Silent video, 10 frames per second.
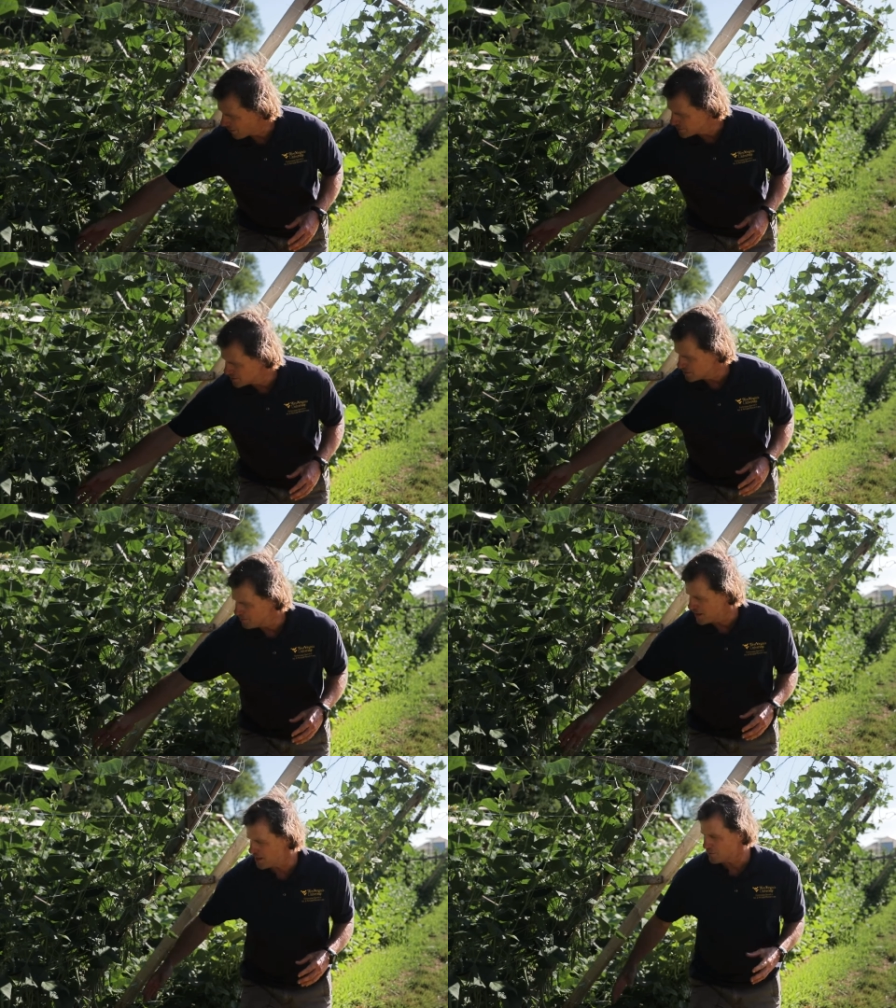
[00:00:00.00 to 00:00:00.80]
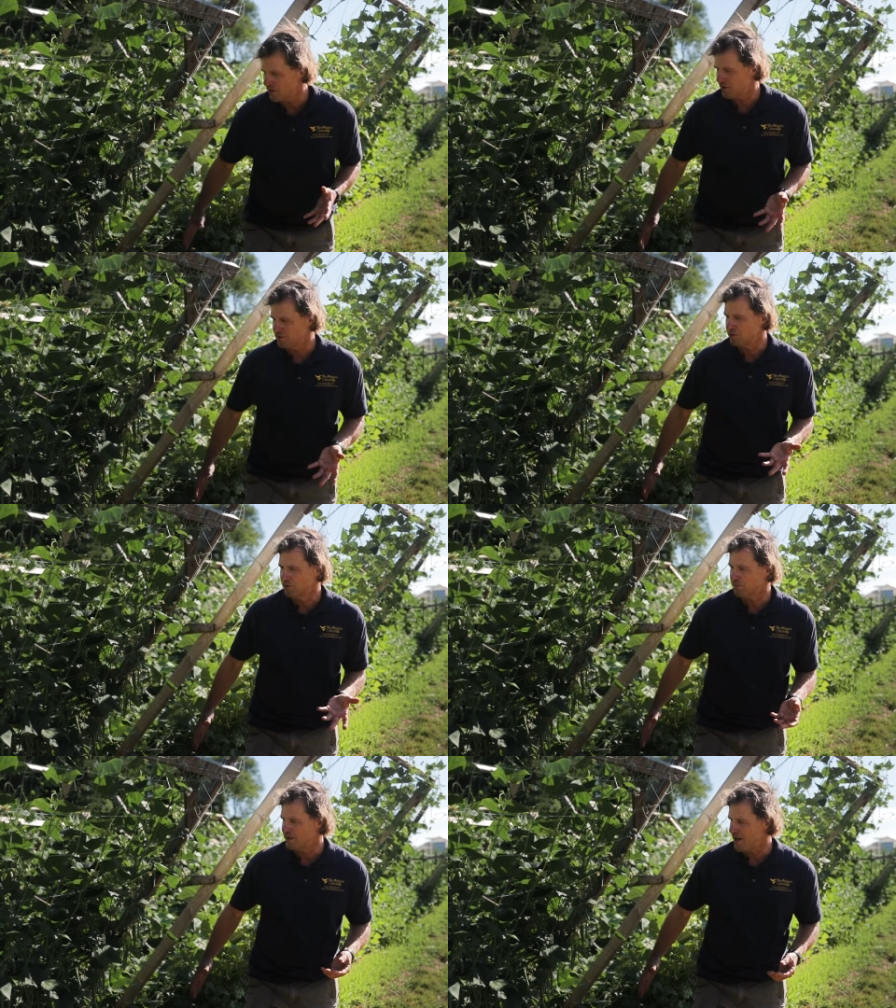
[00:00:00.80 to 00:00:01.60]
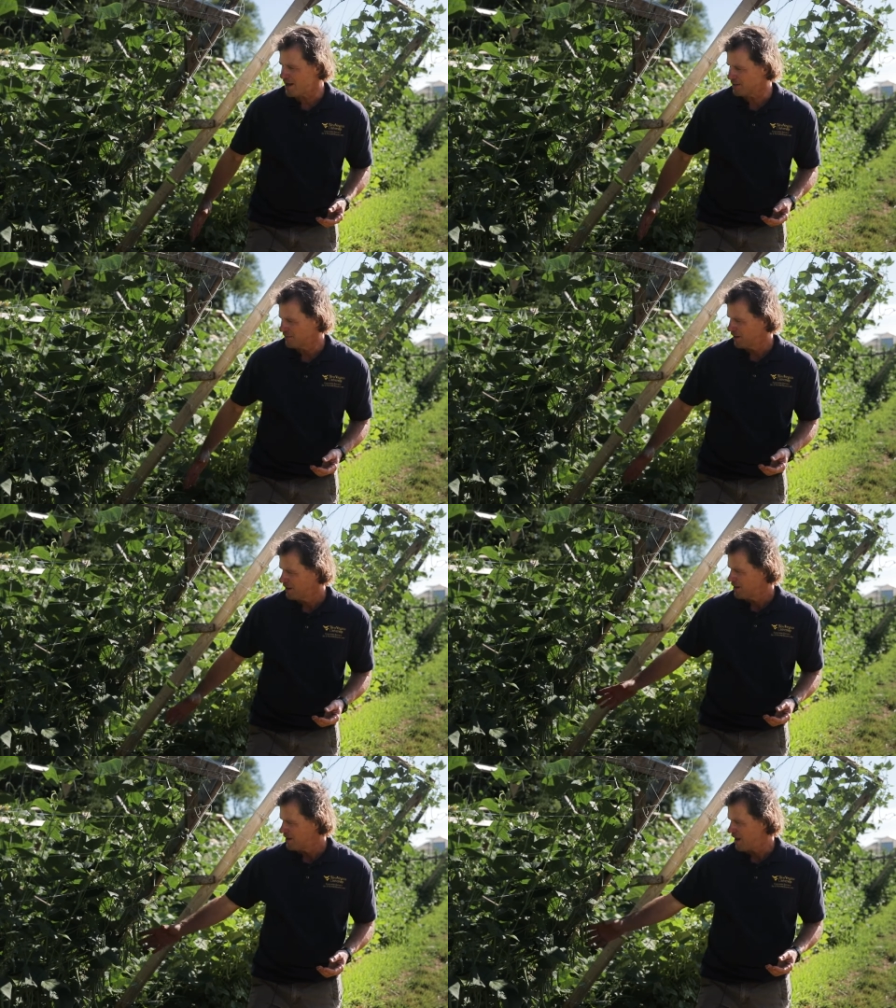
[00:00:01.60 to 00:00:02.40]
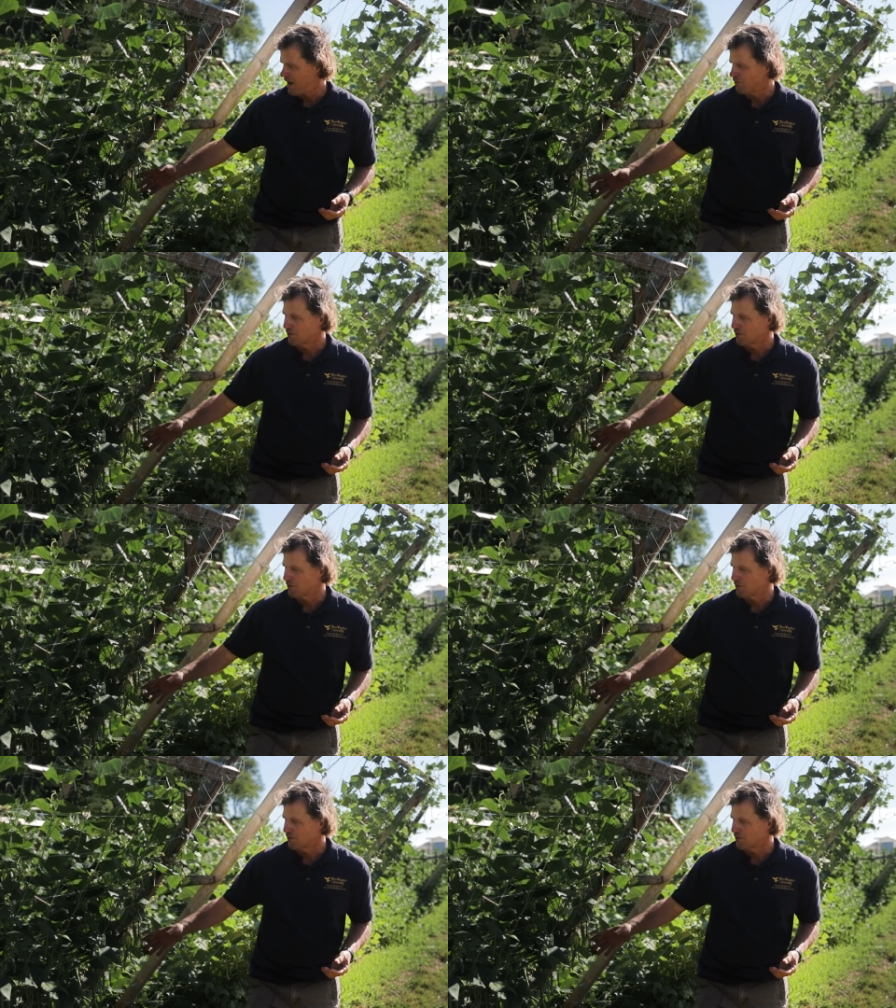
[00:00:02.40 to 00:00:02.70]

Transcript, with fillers: harvest these beans within 2 to 3 days, and